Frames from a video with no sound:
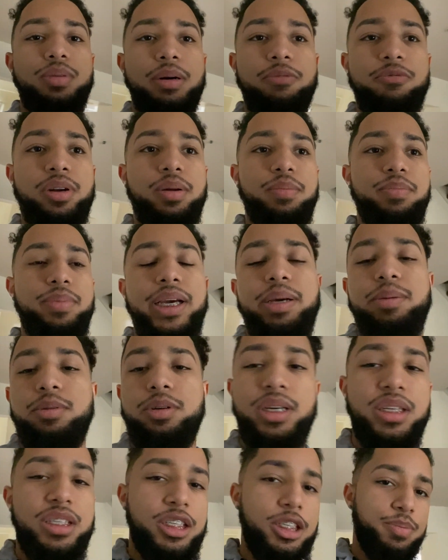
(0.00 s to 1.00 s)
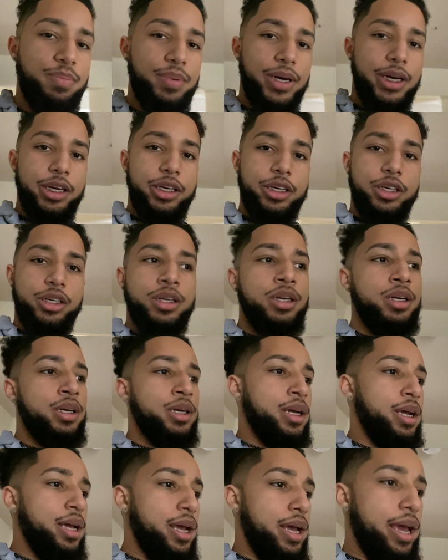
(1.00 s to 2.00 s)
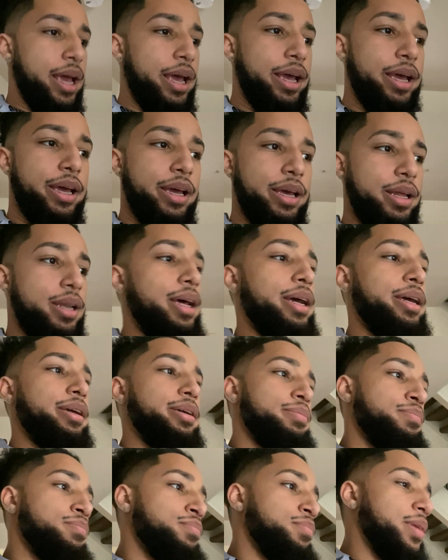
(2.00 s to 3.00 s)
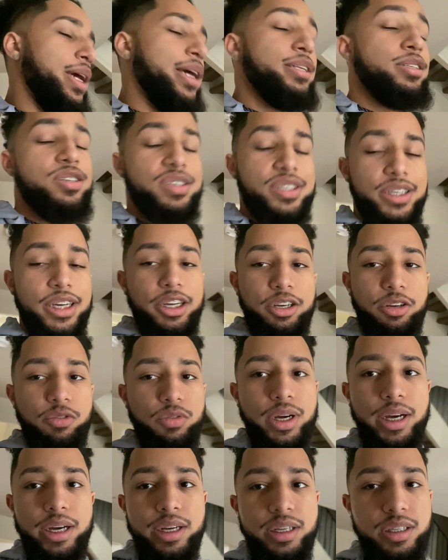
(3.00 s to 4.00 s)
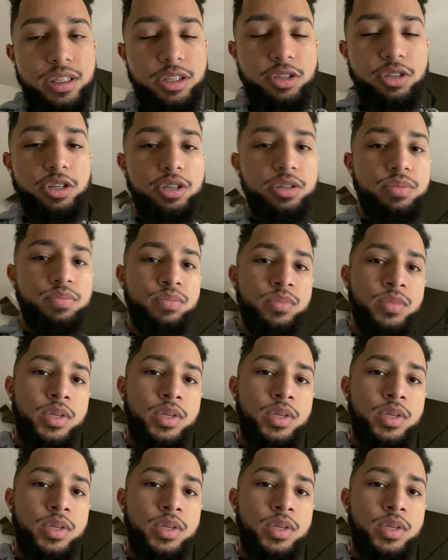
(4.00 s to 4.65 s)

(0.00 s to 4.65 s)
I want to be able to inspire and like entertain you guys, you know.